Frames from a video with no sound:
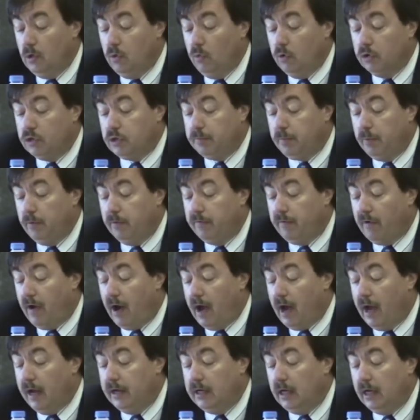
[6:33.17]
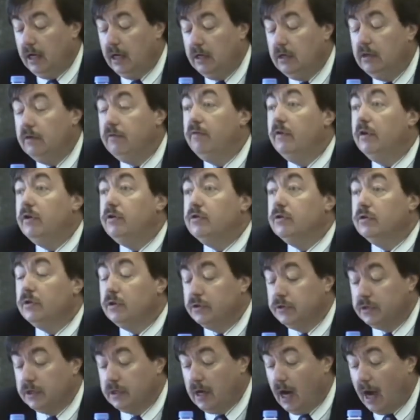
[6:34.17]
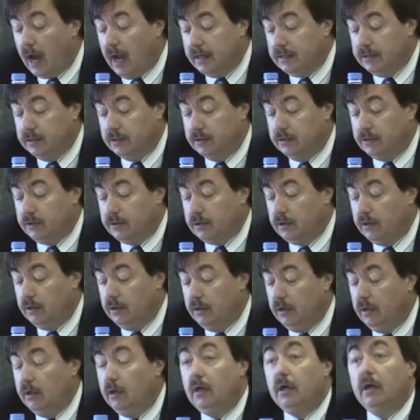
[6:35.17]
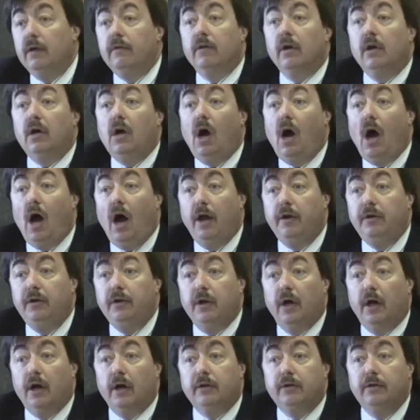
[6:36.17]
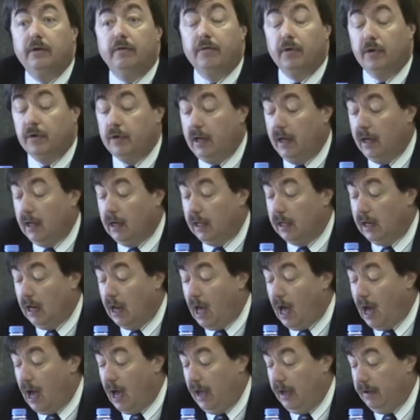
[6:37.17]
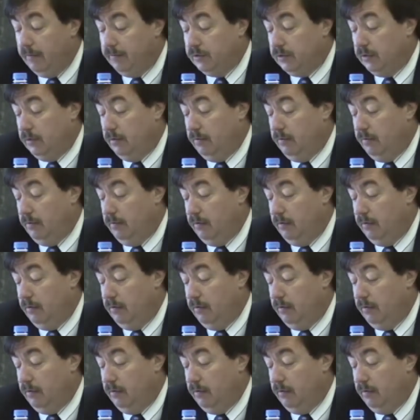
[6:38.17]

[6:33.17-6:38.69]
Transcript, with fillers: which provide individuals guidance in the conduct of their daily lives.